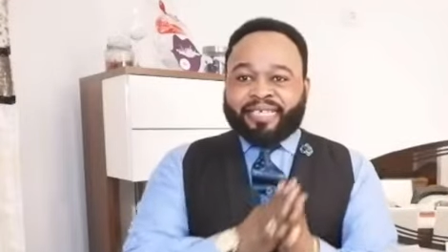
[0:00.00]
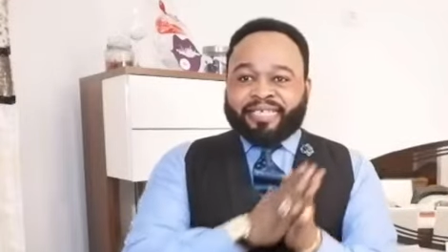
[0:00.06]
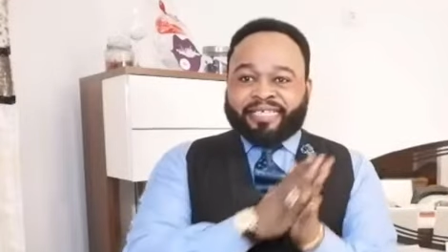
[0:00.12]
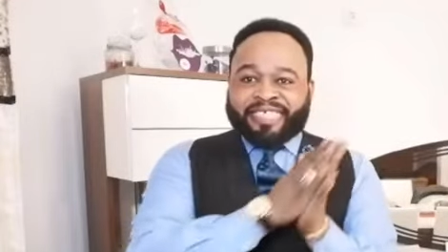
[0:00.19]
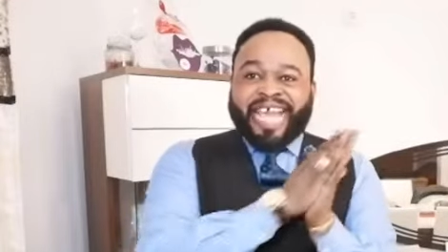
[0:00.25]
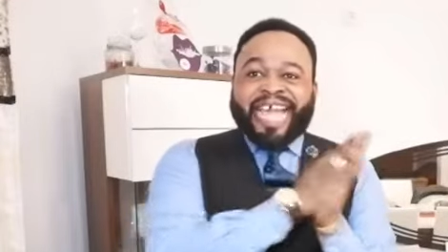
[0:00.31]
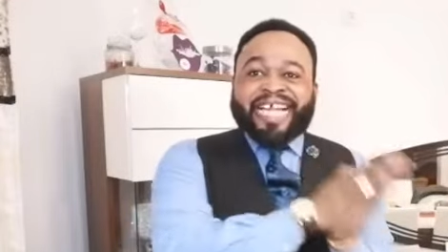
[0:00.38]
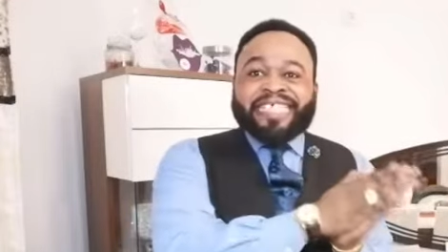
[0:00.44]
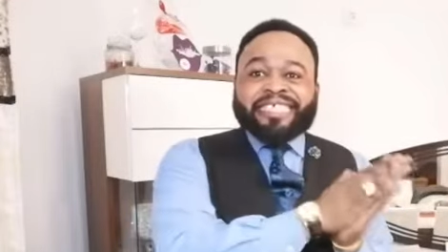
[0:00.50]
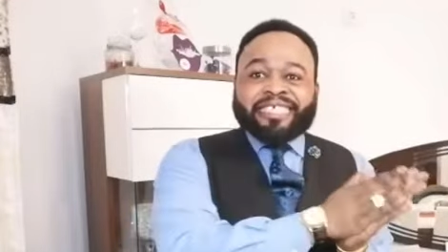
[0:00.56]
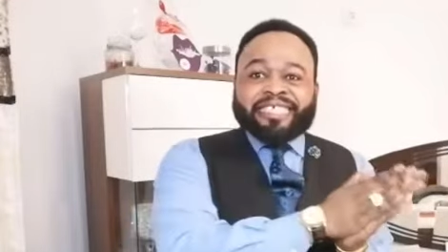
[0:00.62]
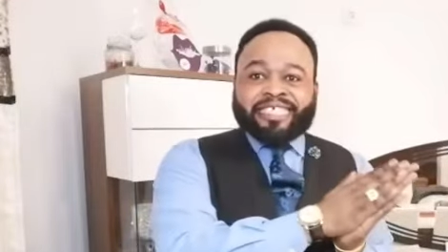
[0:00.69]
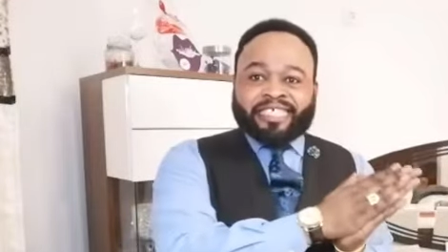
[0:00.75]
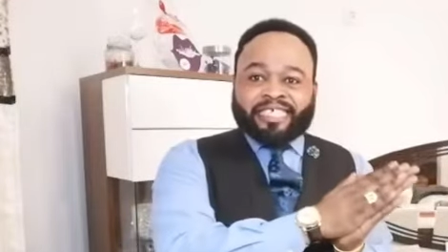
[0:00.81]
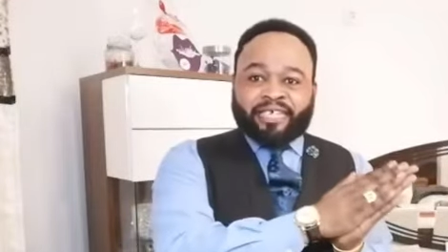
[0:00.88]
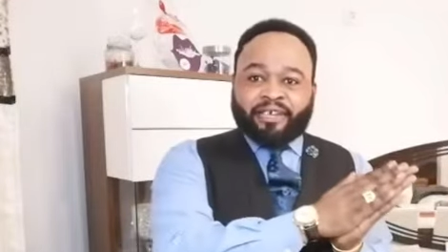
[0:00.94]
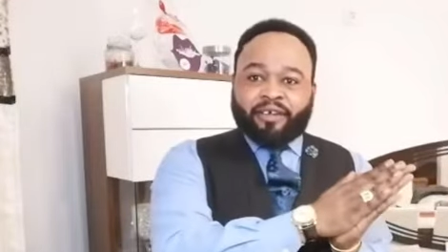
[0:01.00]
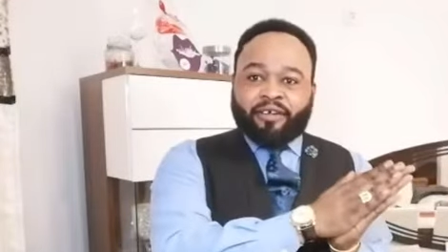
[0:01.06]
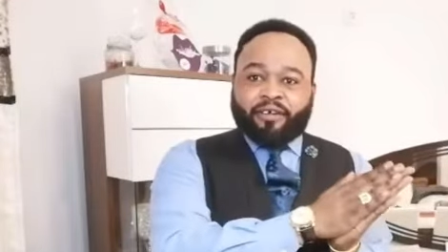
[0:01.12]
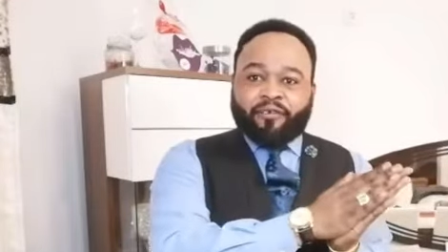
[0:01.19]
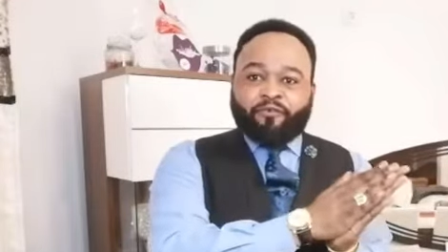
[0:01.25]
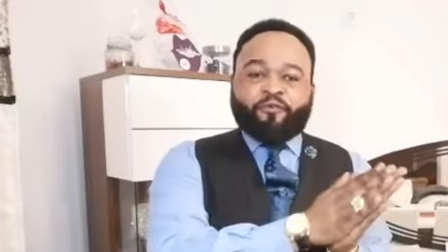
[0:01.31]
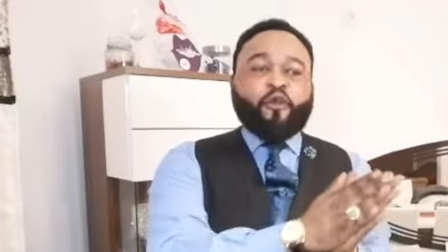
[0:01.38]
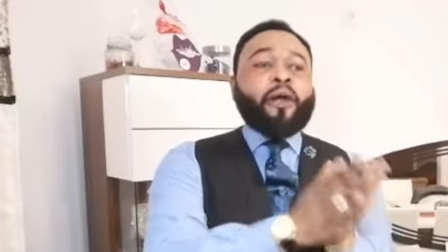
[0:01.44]
changed
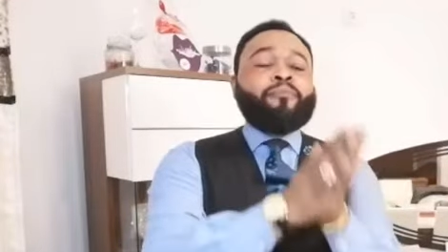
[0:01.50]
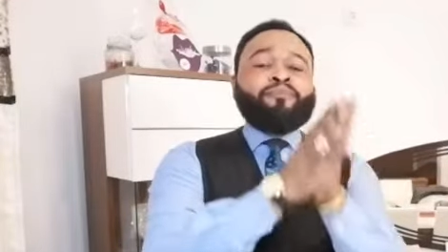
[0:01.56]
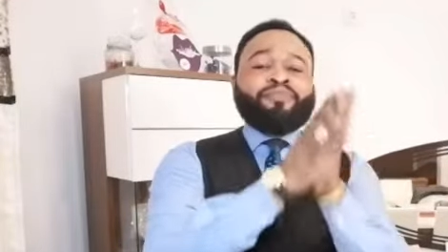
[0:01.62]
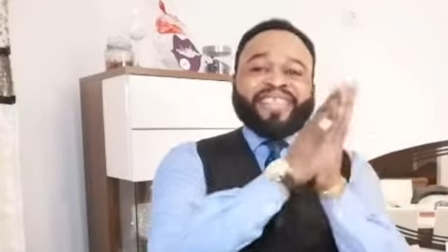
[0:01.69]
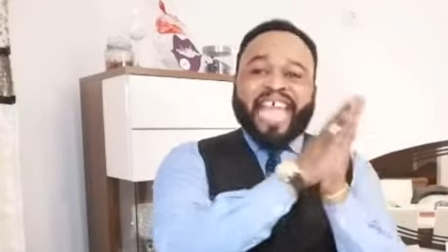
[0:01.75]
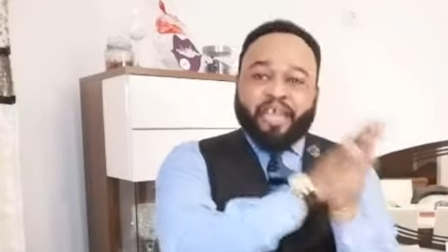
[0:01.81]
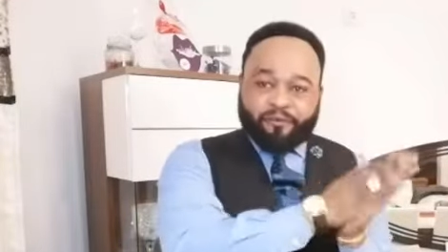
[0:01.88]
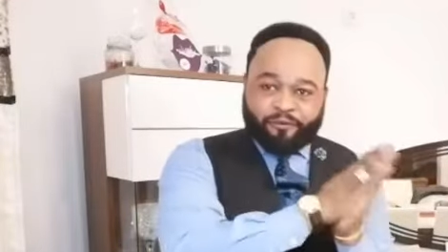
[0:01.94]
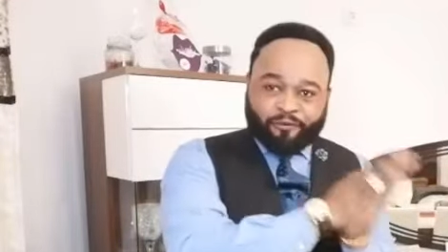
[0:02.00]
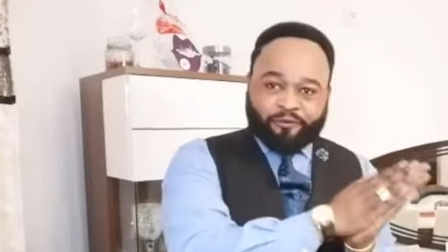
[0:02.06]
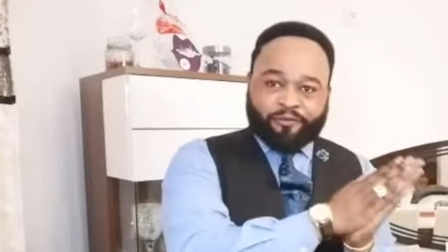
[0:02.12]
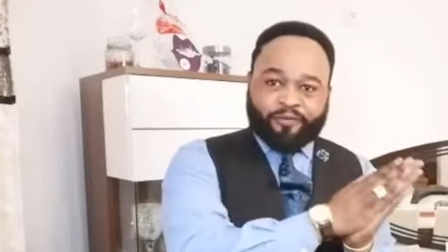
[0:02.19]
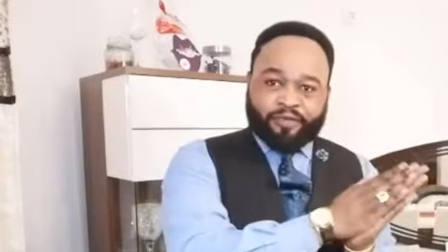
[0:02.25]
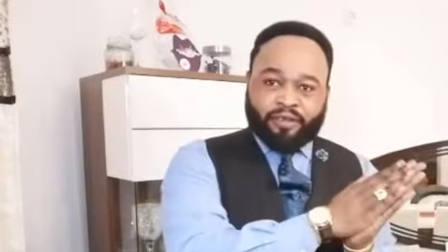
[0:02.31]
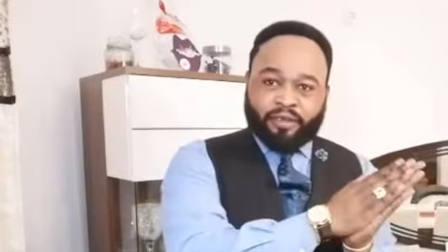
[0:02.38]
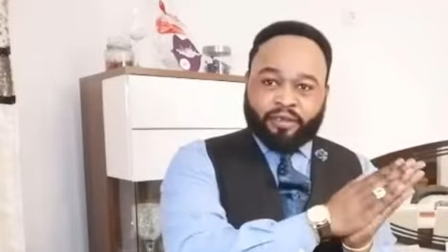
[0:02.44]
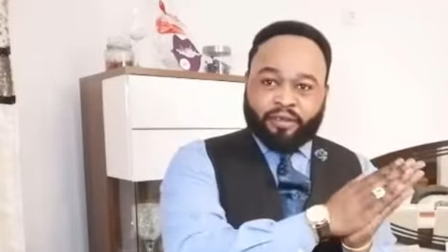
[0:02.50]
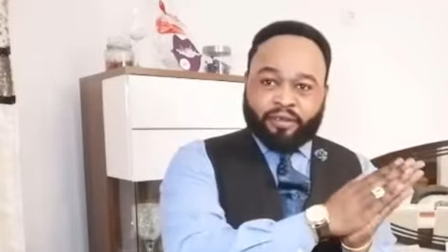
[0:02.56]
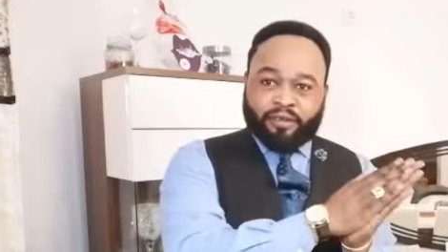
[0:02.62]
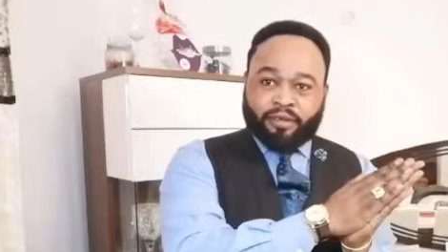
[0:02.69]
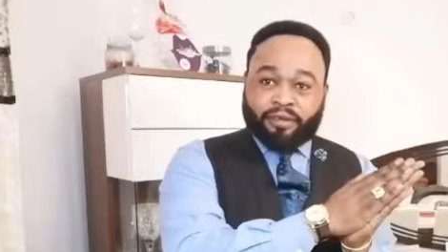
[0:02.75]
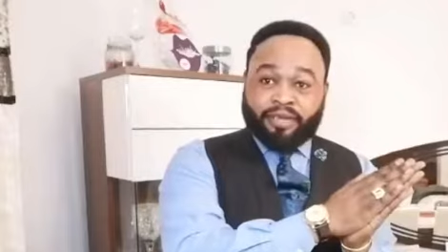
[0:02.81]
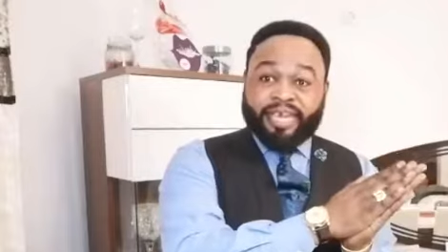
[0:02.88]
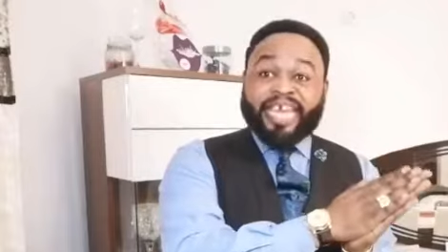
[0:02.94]
from death
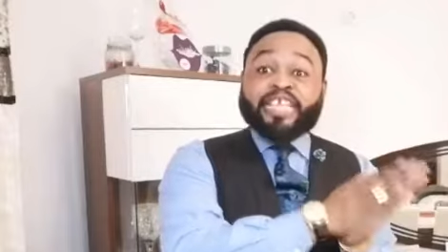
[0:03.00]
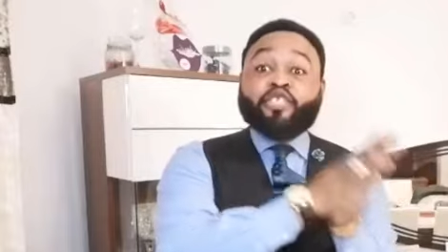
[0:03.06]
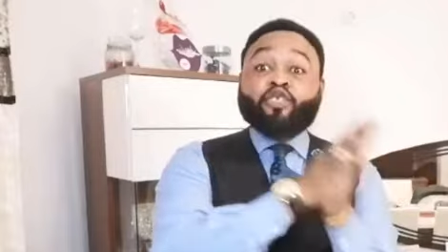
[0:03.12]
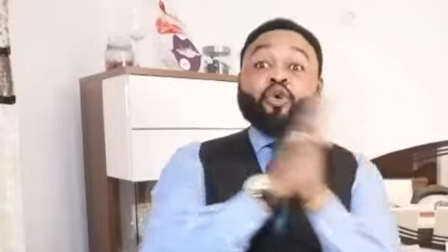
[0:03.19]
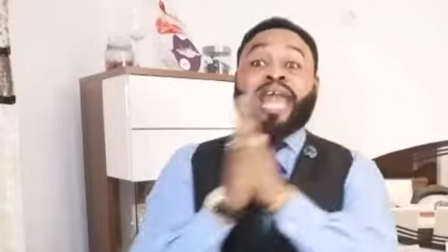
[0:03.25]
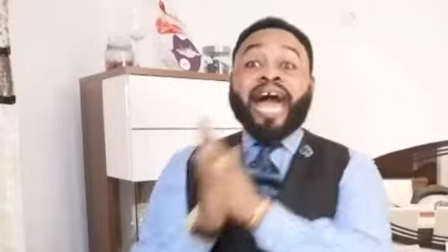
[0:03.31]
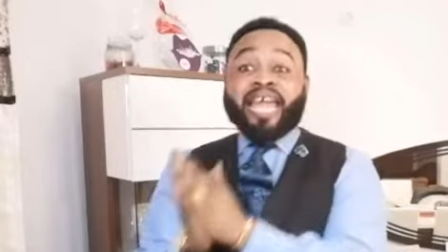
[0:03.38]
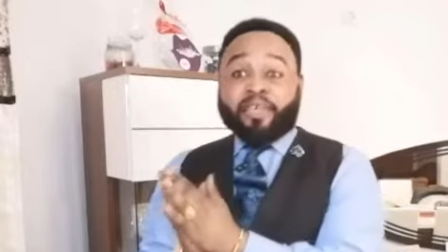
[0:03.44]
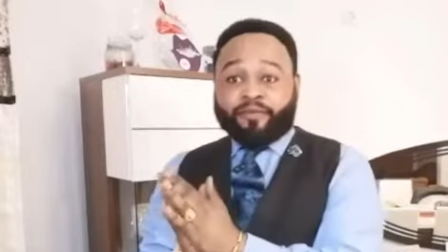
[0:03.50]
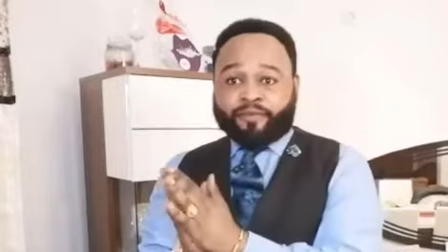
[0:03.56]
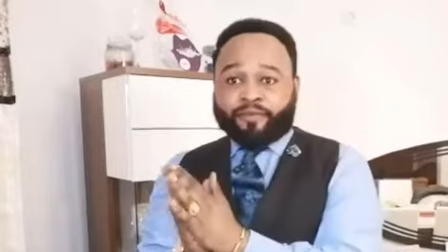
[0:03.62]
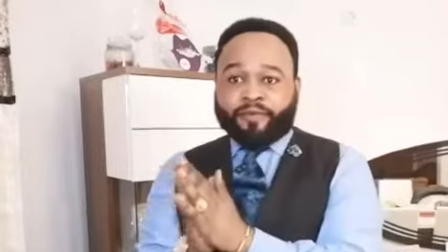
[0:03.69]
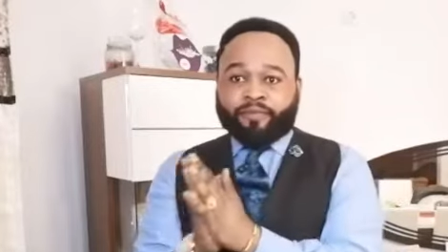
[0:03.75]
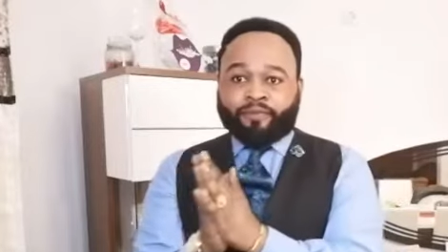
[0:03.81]
into life.